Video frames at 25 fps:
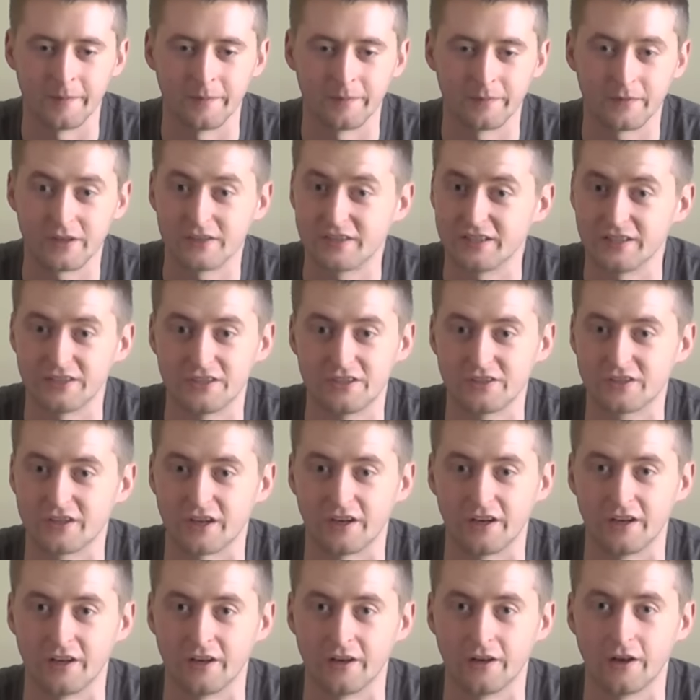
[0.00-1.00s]
because it's just
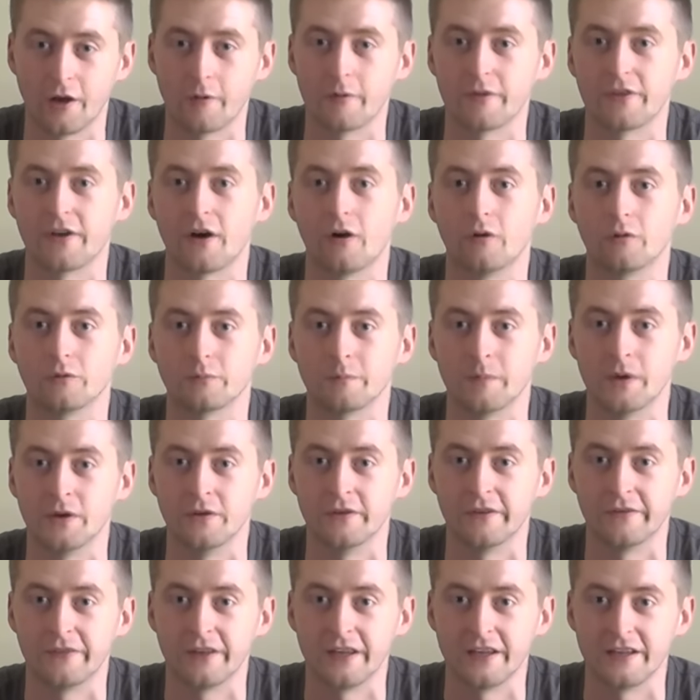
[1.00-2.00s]
going to lower the whole mood
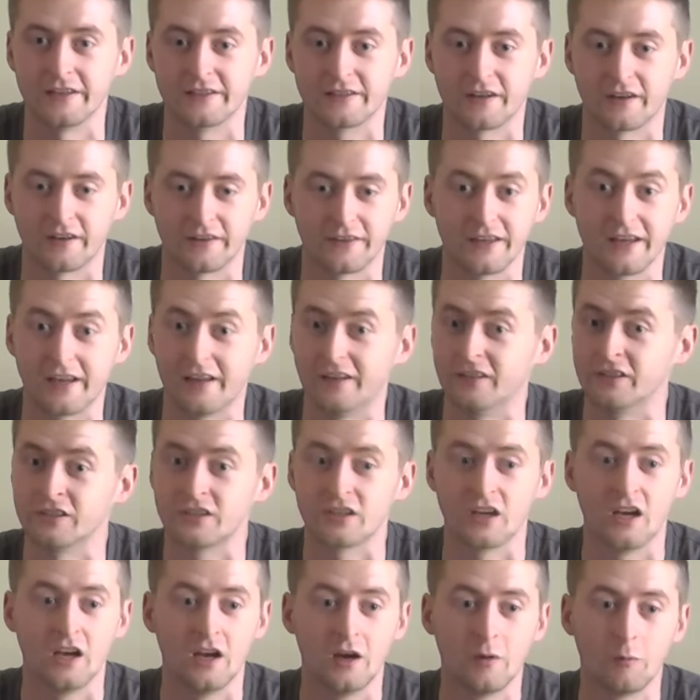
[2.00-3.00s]
of the entire thing. And
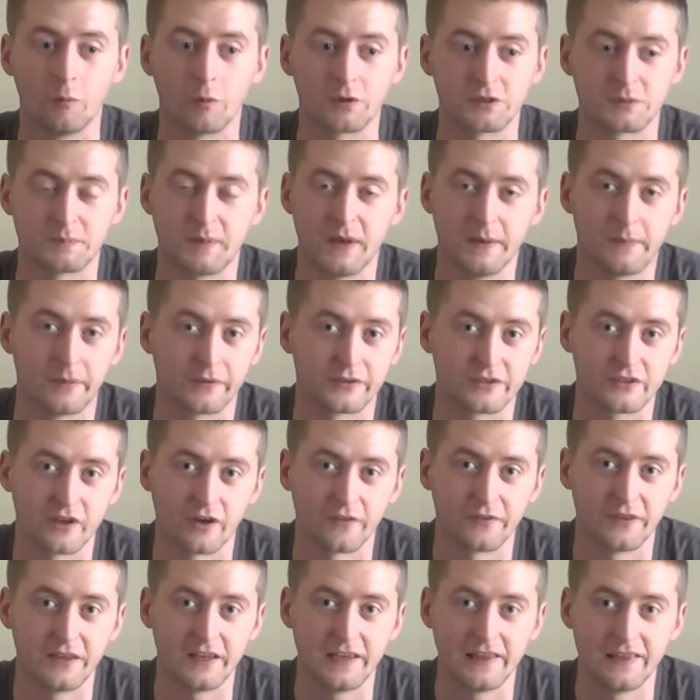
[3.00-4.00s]
once people
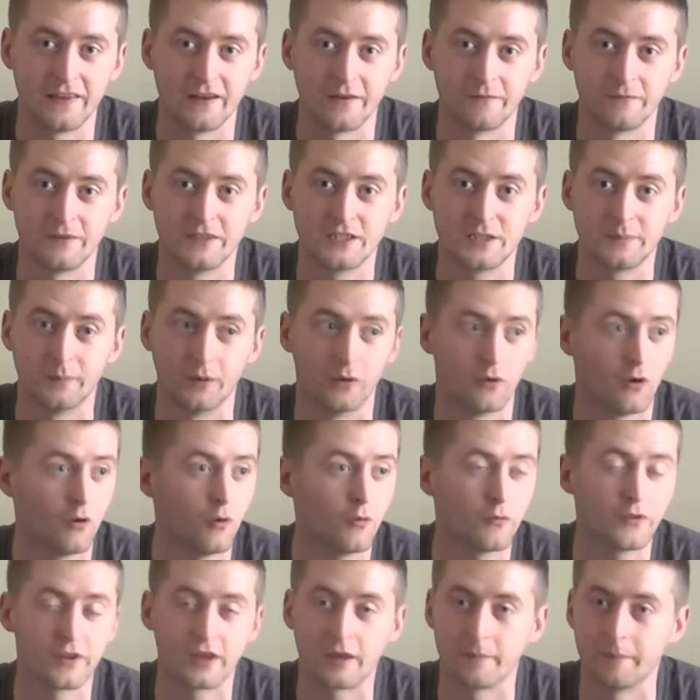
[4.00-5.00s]
start thinking they're invincible,
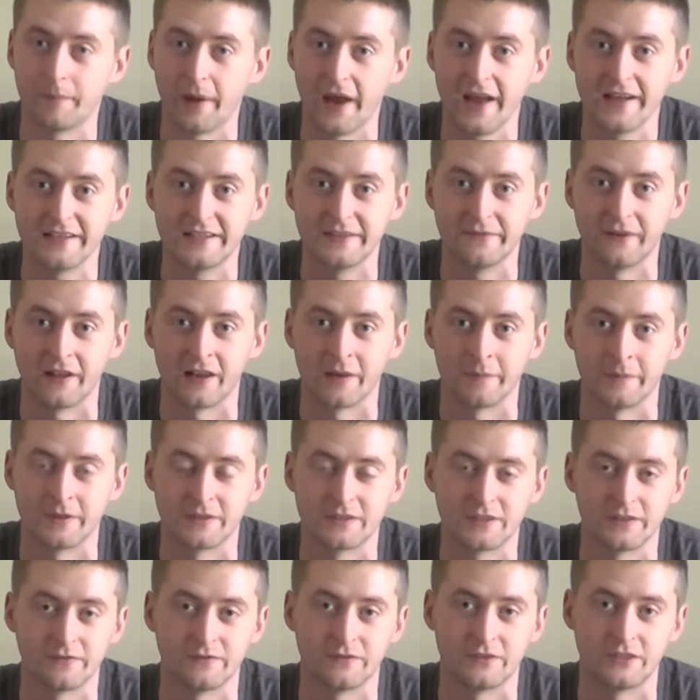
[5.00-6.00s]
all the competitive
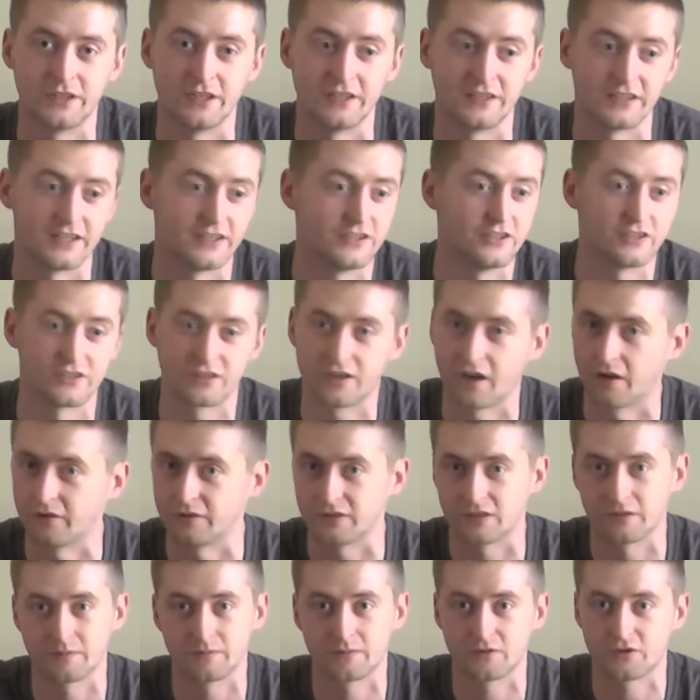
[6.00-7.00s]
elements of GZ just
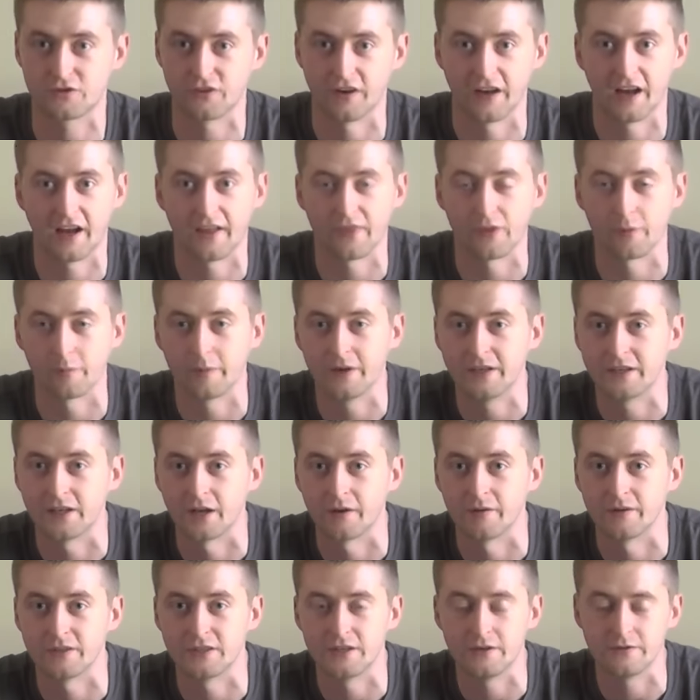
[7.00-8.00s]
goes straight out the window.
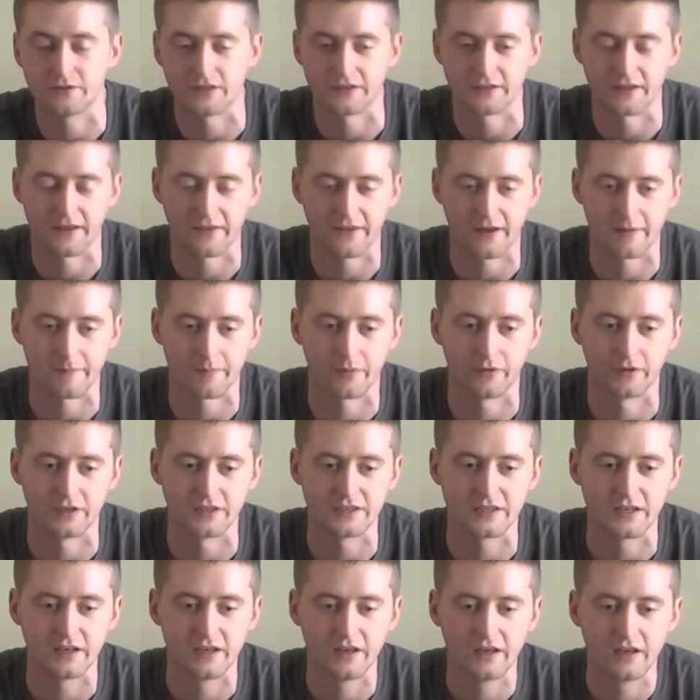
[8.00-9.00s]
It's useless at that point.